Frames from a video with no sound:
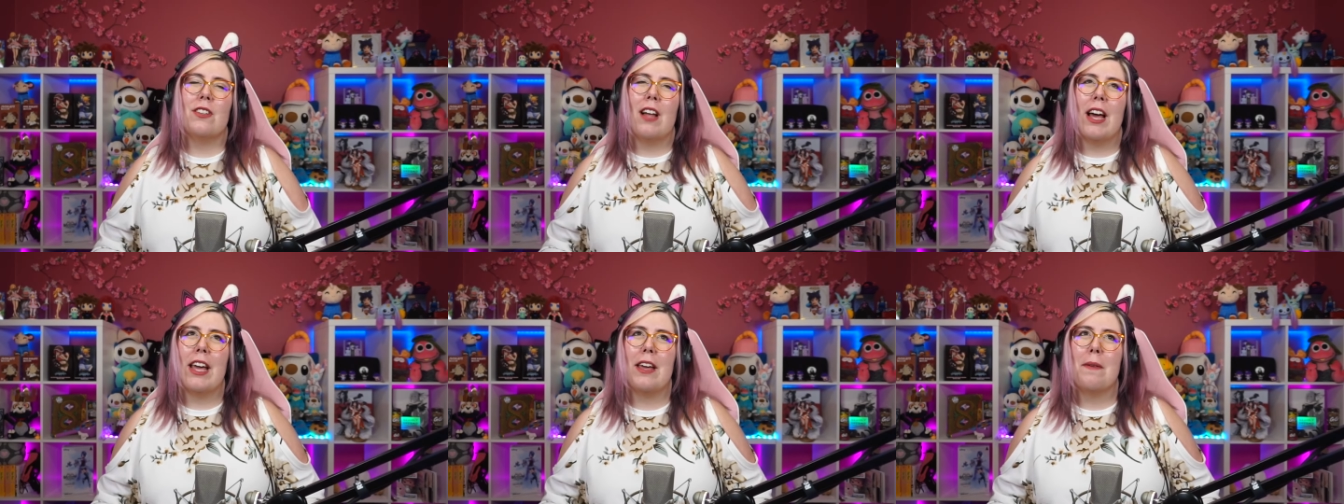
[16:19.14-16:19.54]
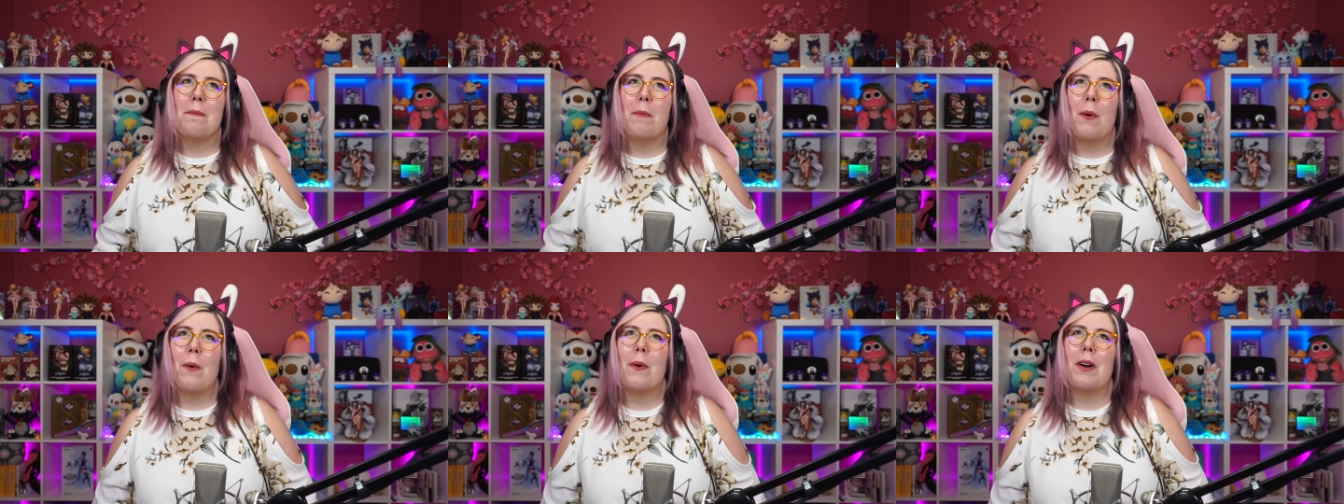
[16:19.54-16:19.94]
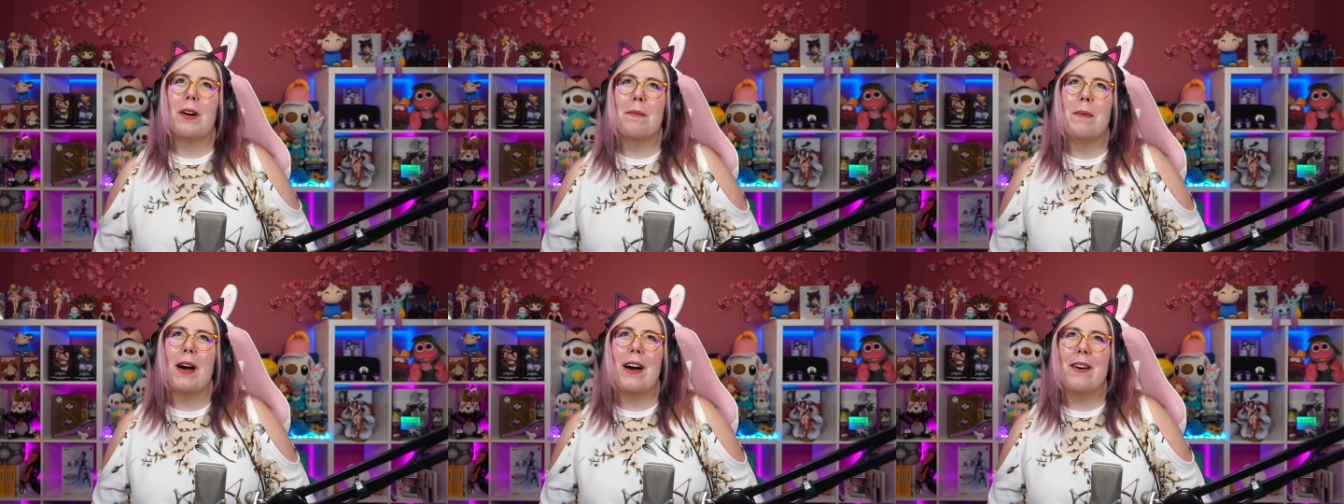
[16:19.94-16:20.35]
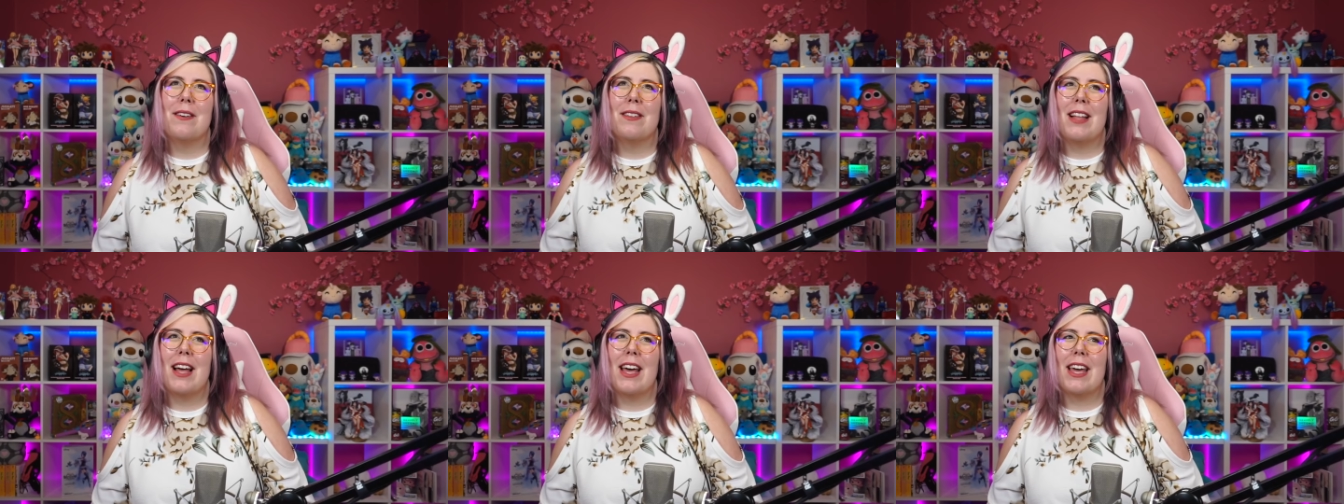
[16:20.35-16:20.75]
like more about
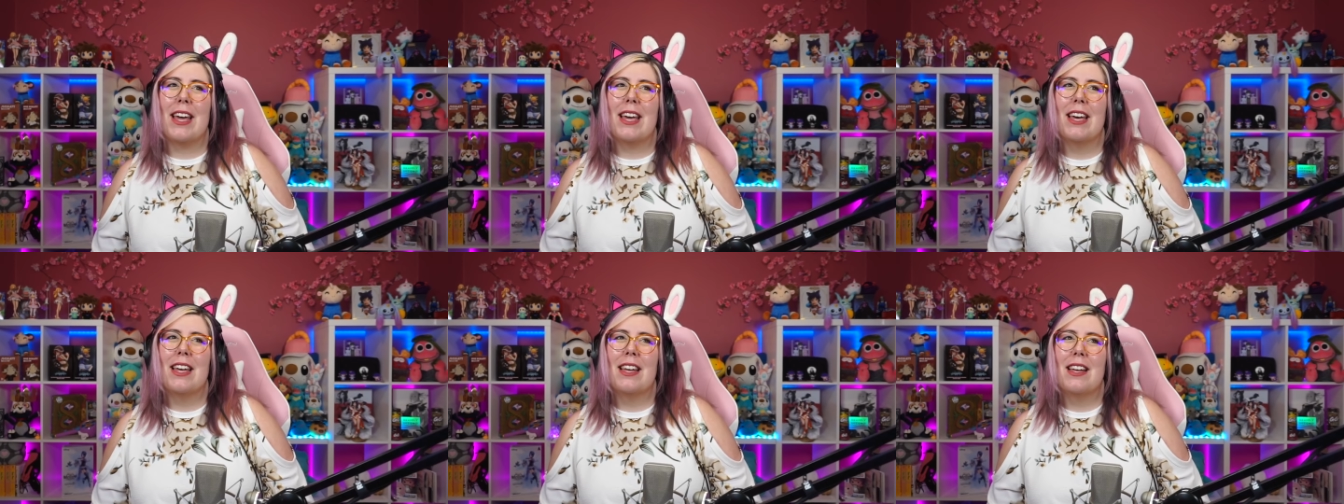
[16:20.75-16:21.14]
like